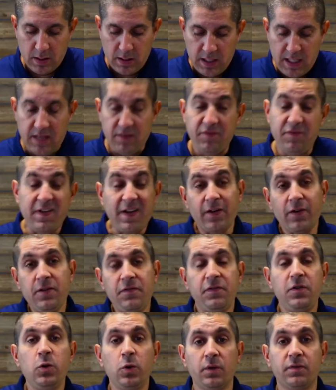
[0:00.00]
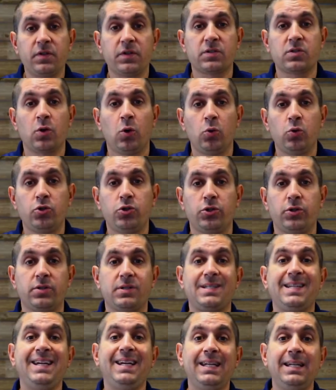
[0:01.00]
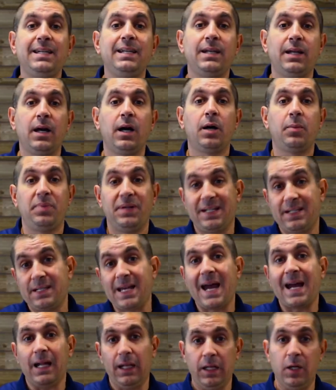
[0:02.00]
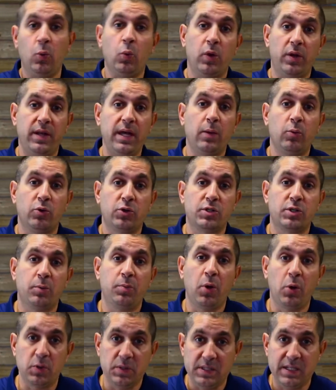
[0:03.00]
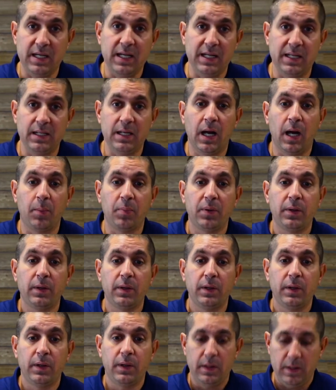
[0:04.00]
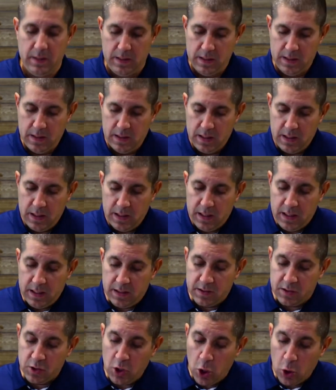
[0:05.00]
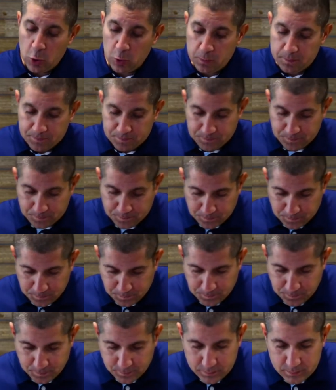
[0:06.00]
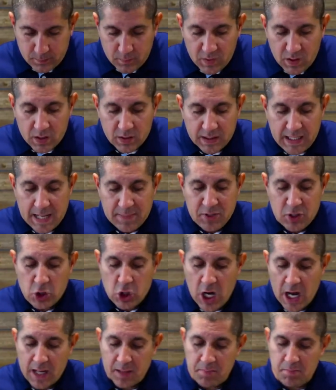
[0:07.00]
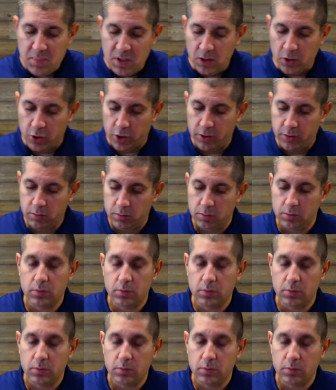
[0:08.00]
And very few of the soldiers ended up exactly where they were supposed to end up. And so Captain John Miller